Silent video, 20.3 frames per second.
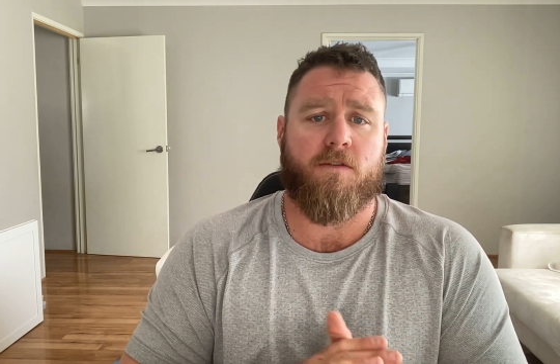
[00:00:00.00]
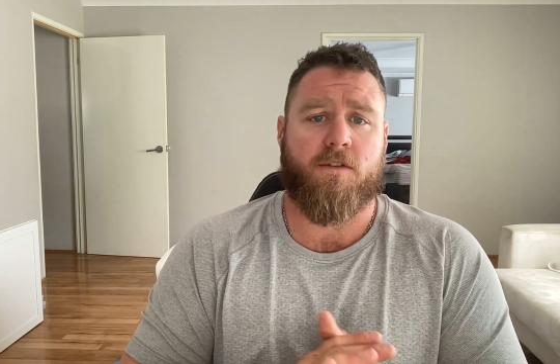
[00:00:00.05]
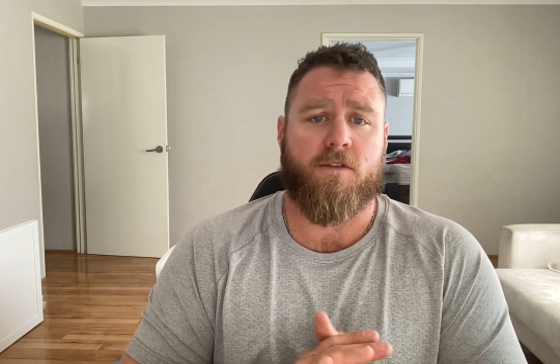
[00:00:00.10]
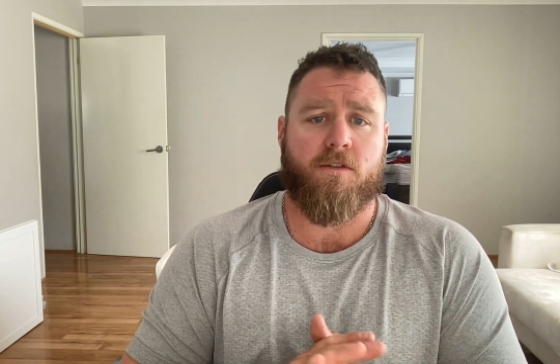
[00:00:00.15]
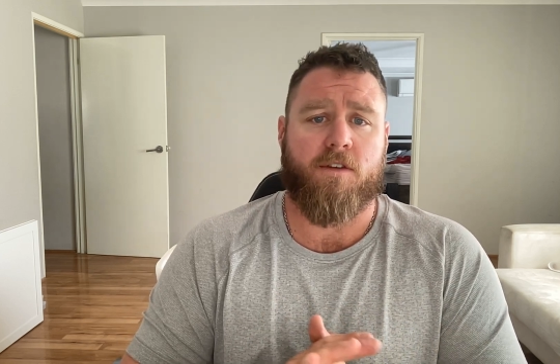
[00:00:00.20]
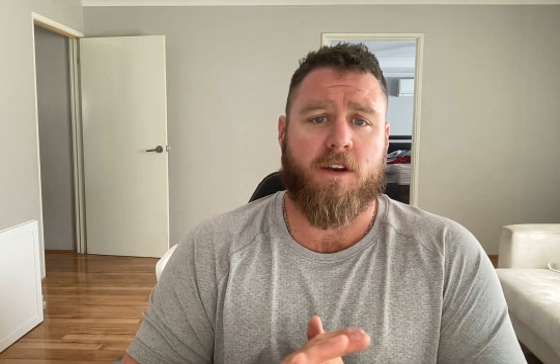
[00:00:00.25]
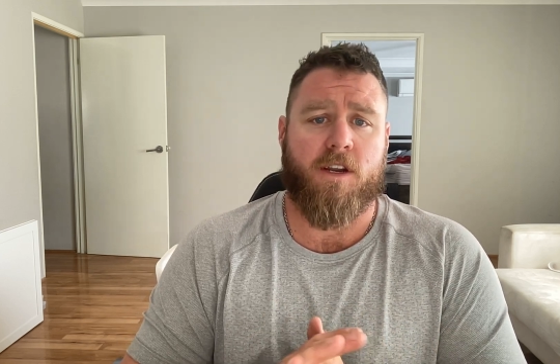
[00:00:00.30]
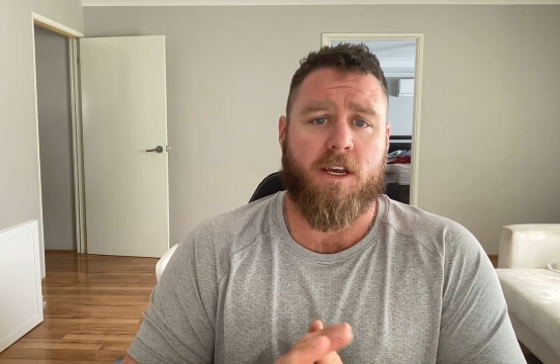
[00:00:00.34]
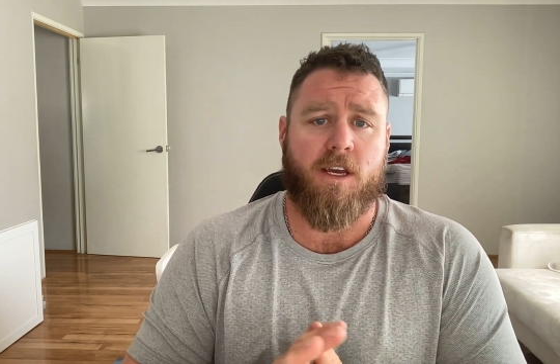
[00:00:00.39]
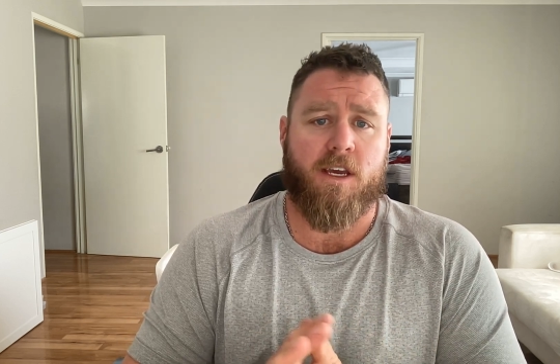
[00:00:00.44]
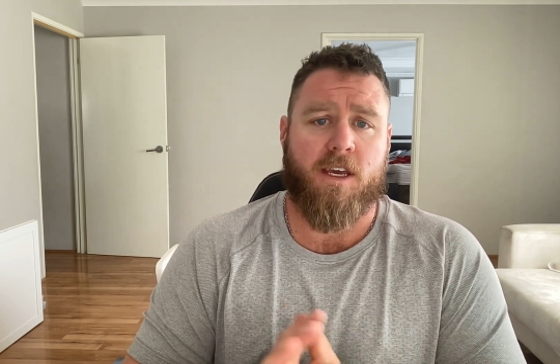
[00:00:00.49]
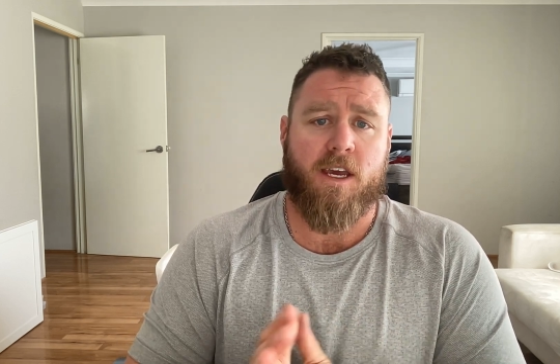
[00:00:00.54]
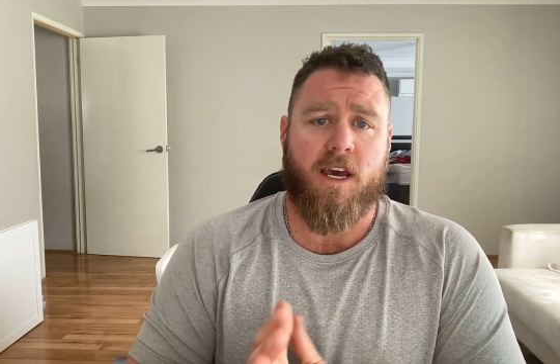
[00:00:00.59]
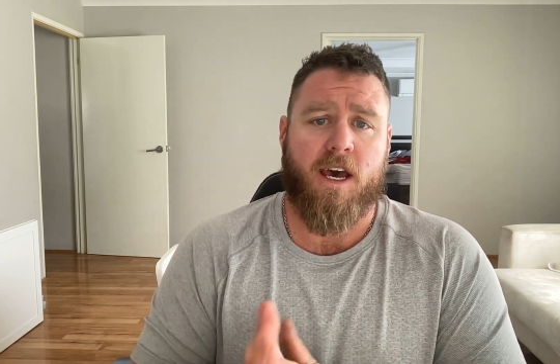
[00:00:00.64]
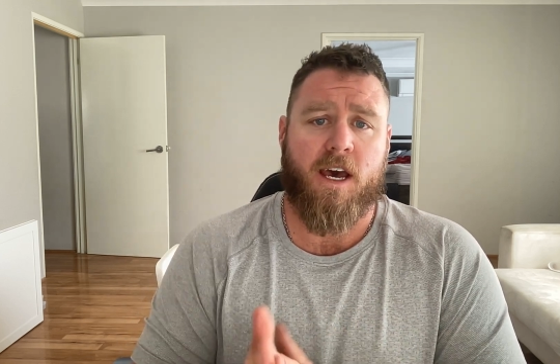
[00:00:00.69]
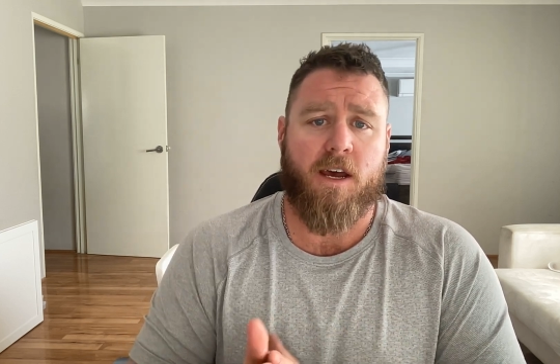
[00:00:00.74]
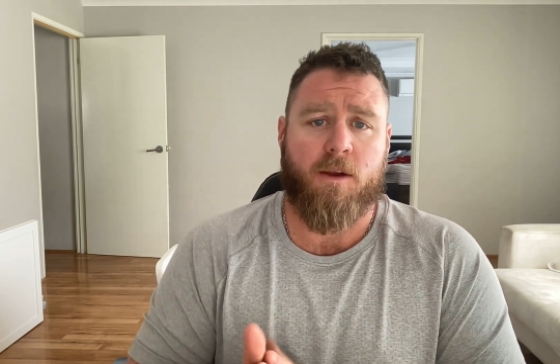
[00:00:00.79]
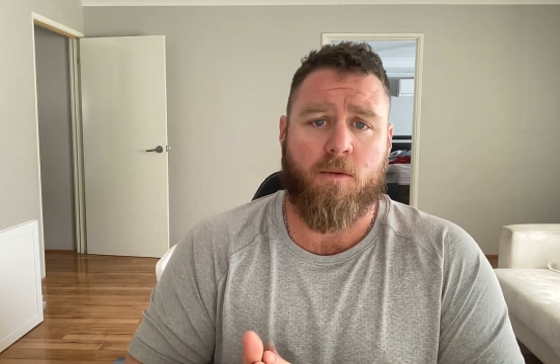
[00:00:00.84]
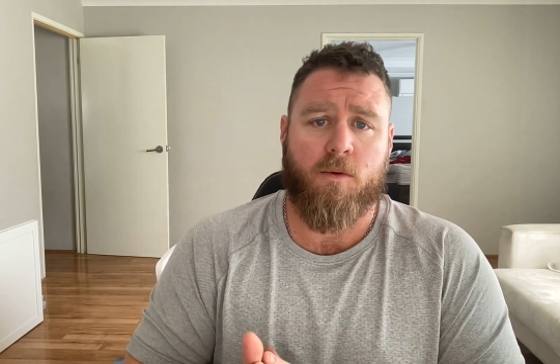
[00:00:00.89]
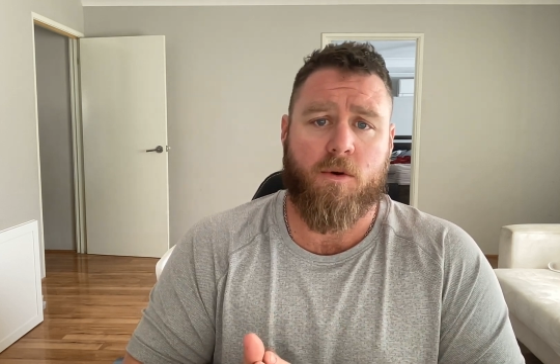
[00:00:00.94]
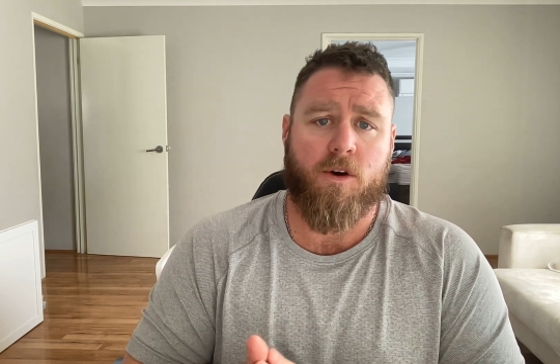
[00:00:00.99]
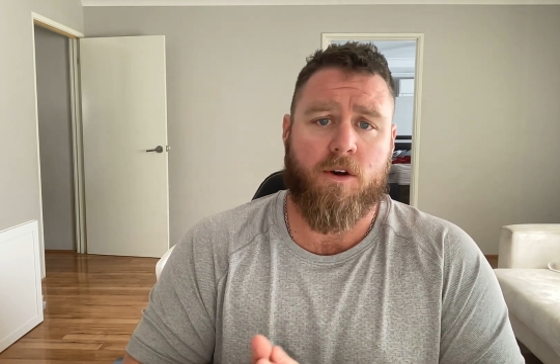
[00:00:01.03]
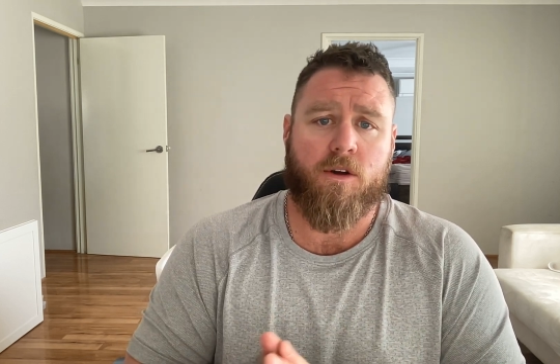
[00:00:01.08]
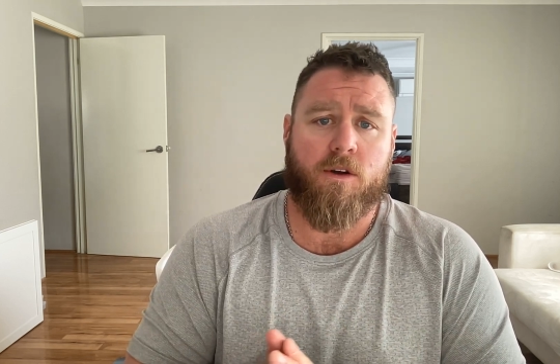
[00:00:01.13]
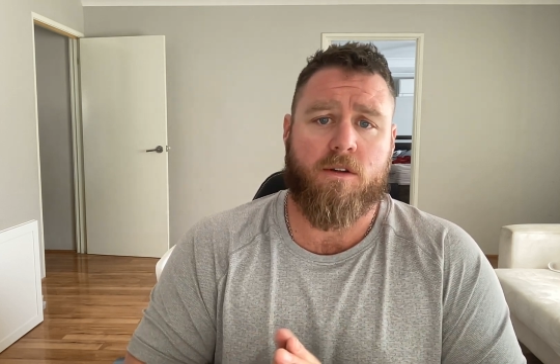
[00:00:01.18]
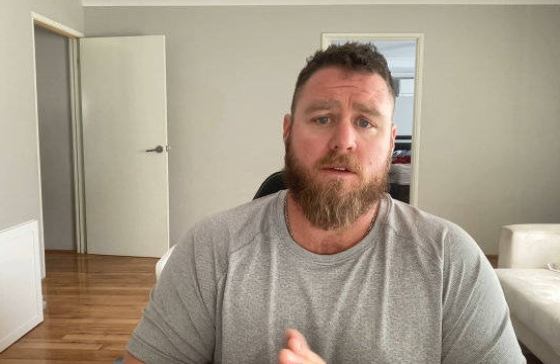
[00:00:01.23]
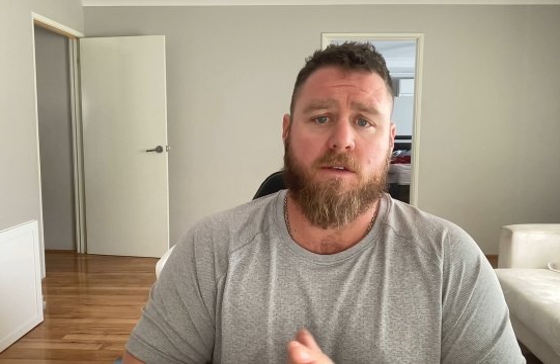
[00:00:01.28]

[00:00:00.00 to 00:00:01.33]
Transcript: 3D CAD work,